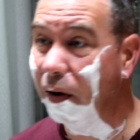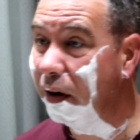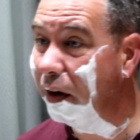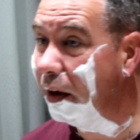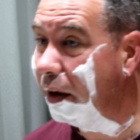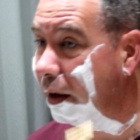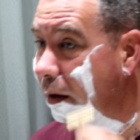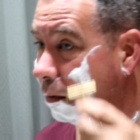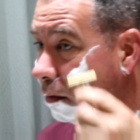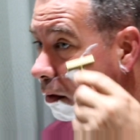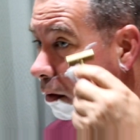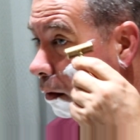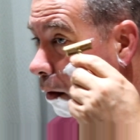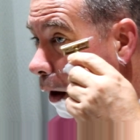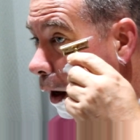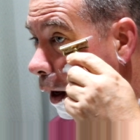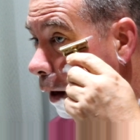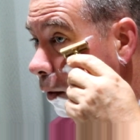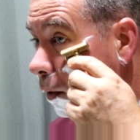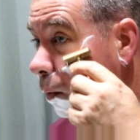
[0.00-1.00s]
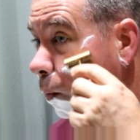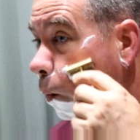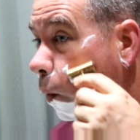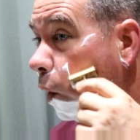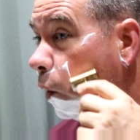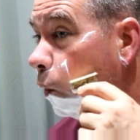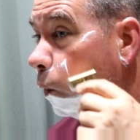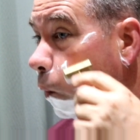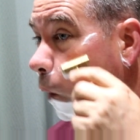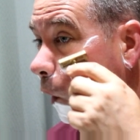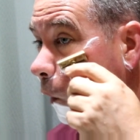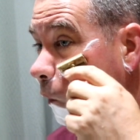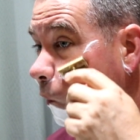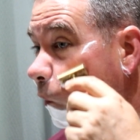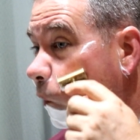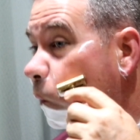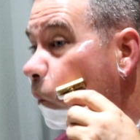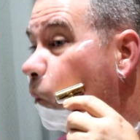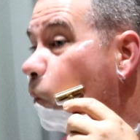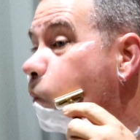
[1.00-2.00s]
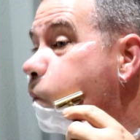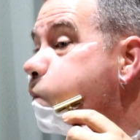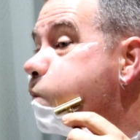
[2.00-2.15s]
only added water once.